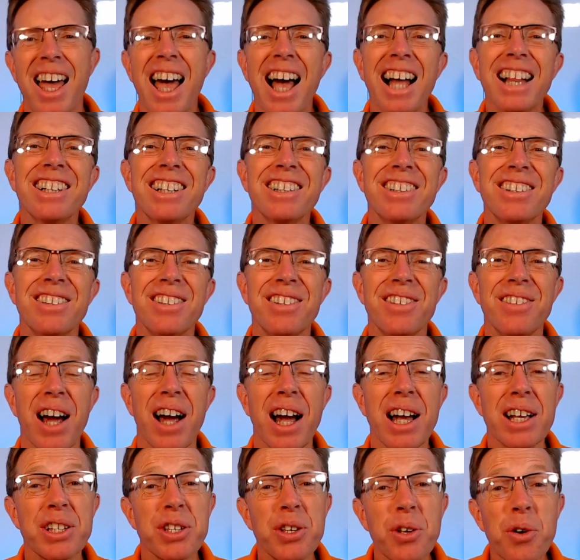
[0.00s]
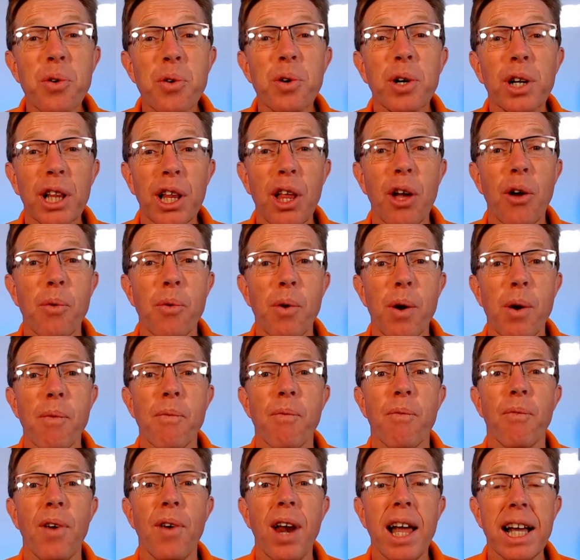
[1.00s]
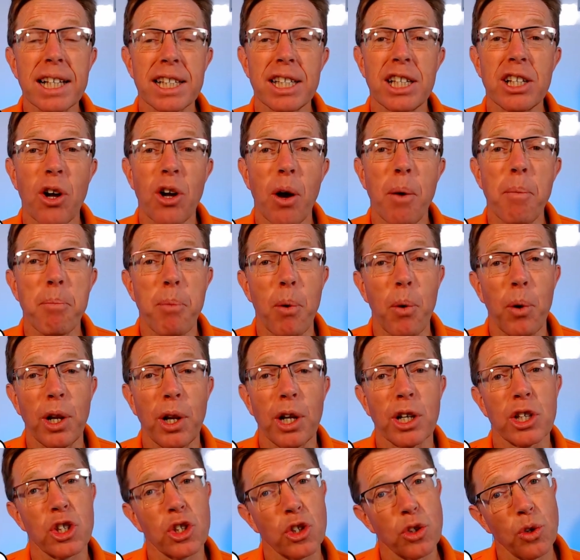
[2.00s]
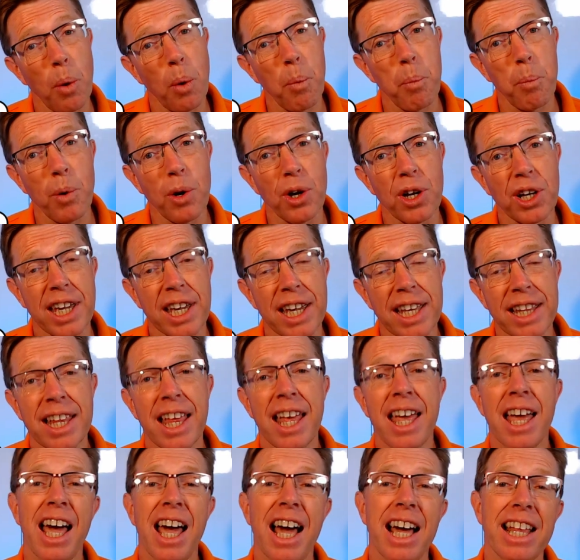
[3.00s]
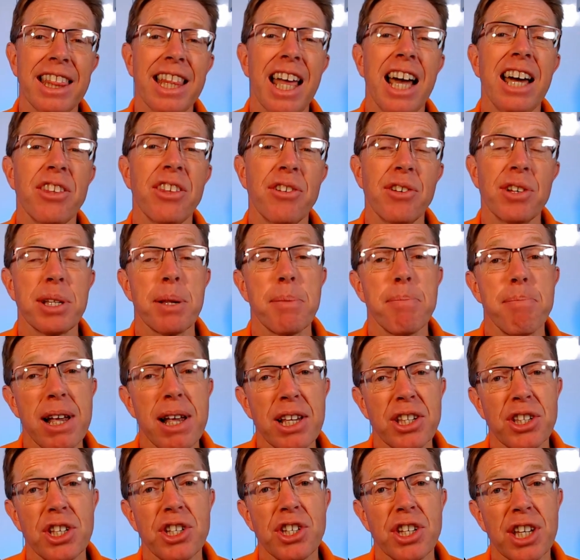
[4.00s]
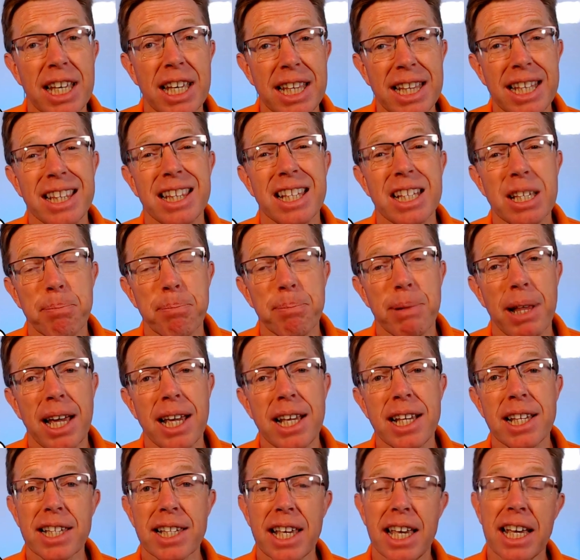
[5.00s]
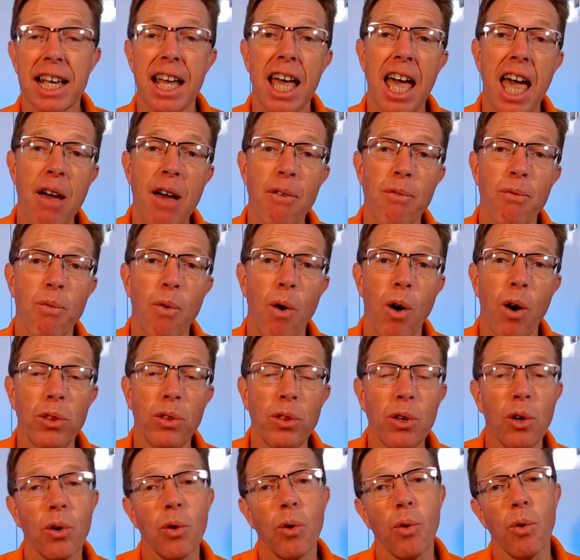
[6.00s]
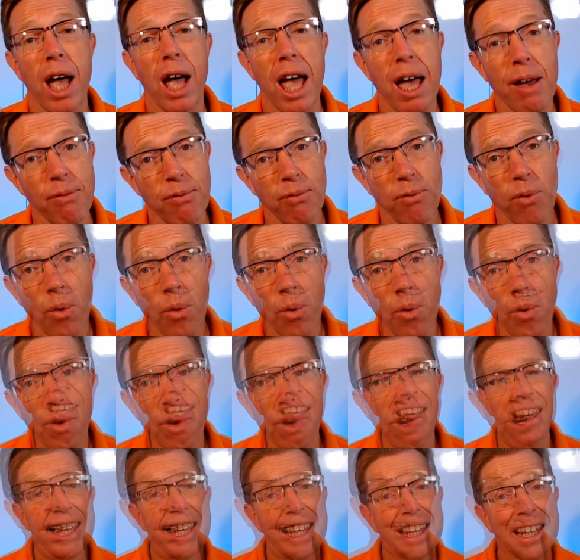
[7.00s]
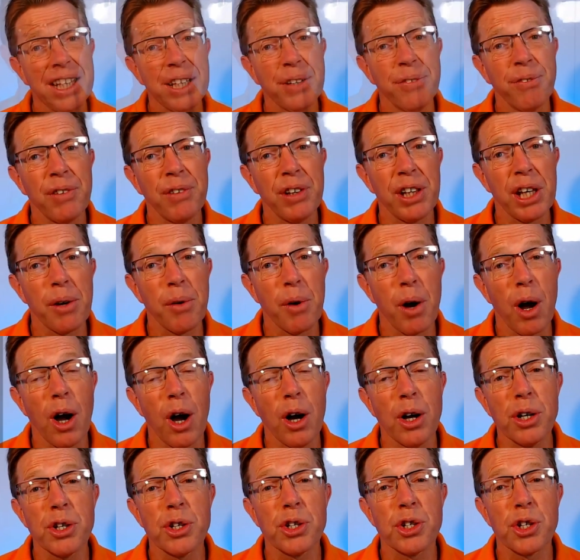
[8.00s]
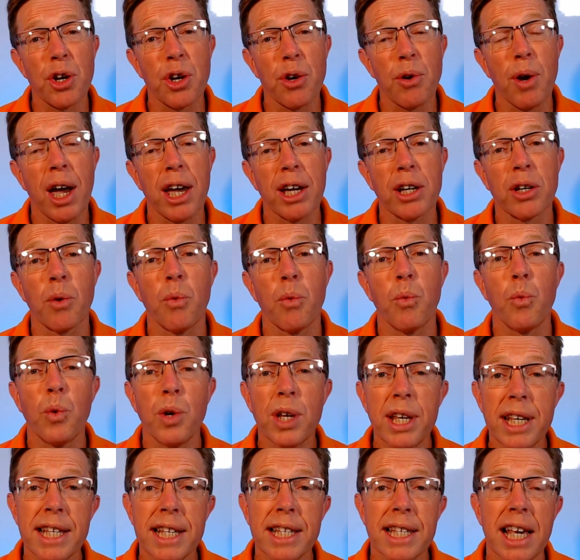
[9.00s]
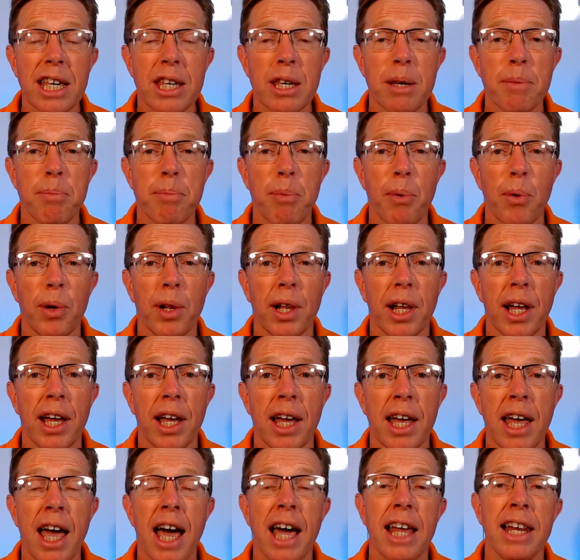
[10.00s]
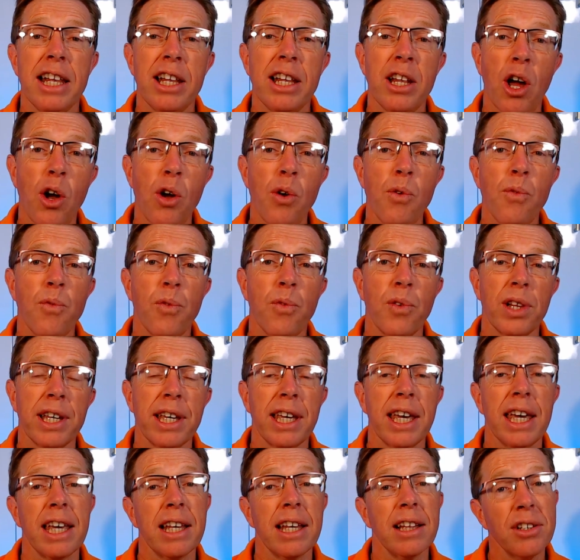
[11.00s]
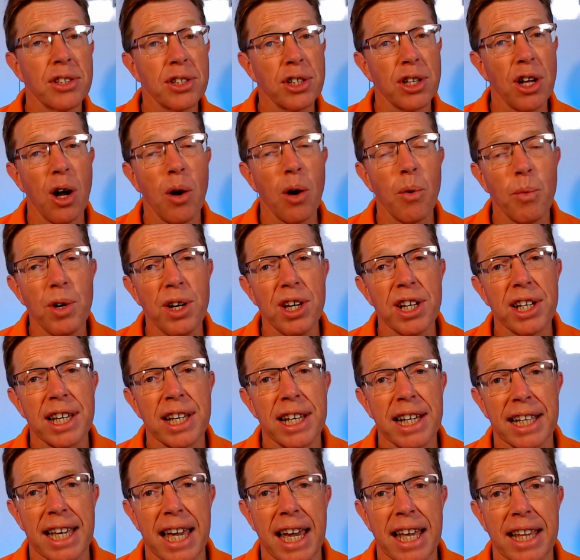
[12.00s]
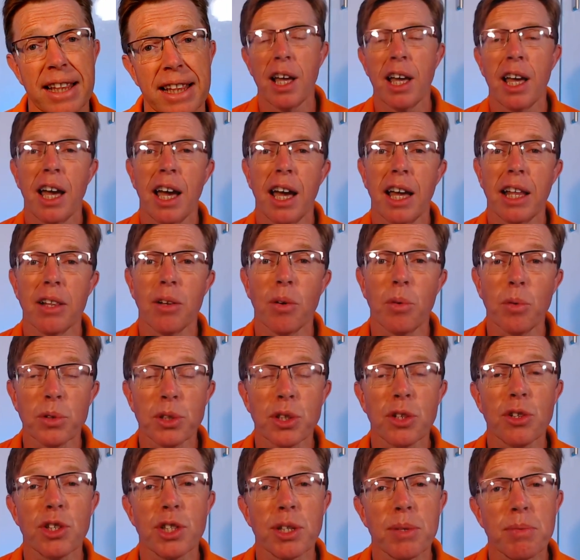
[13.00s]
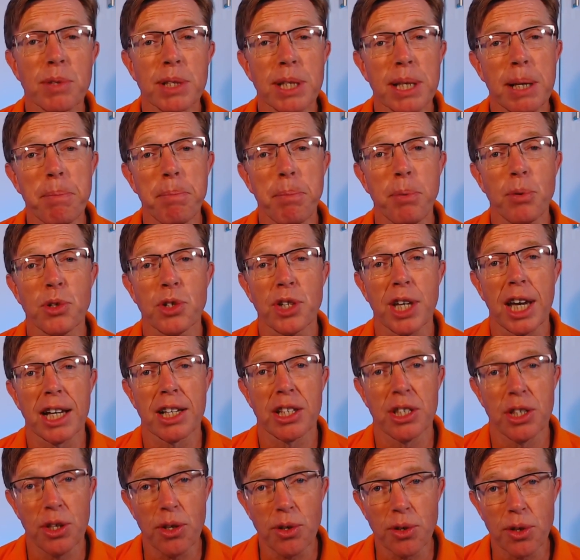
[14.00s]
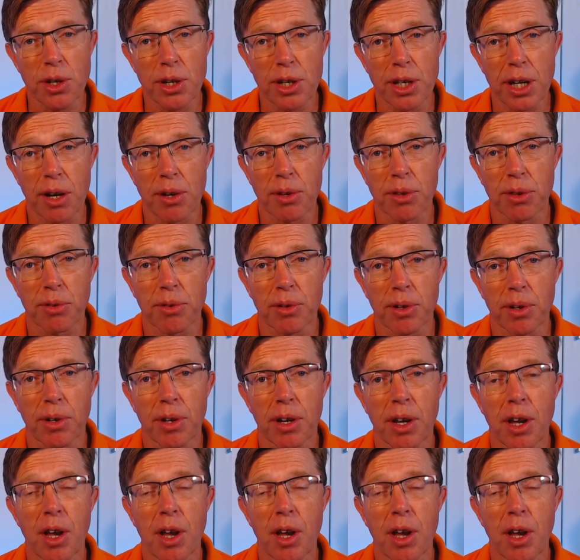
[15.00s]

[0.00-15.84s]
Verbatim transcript: Hello, has your Glowworm Flexicom boiler stopped working and now there is a message in the display saying F1 or F4? In this video I'm going to show you how you can reset your boiler and then hopefully it'll start working again and also some simple checks you can go through